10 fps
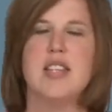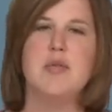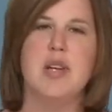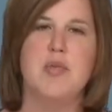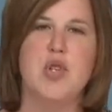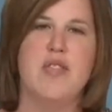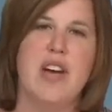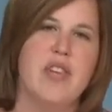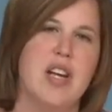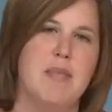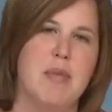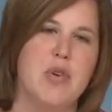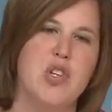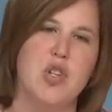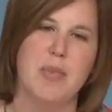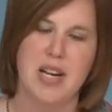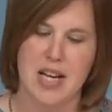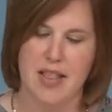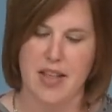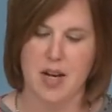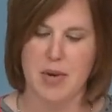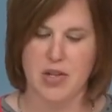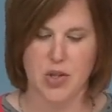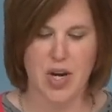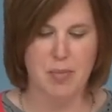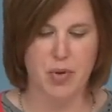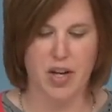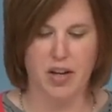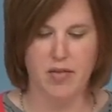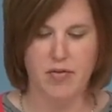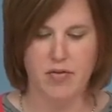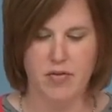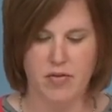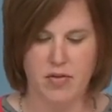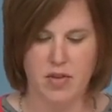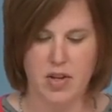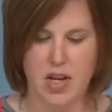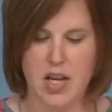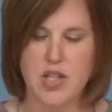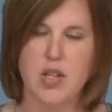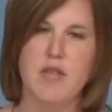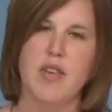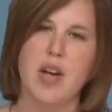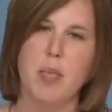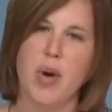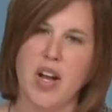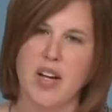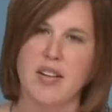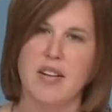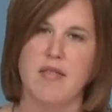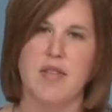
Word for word: Sometimes you have everyday memories you might not think about scrapbooking until you find a product that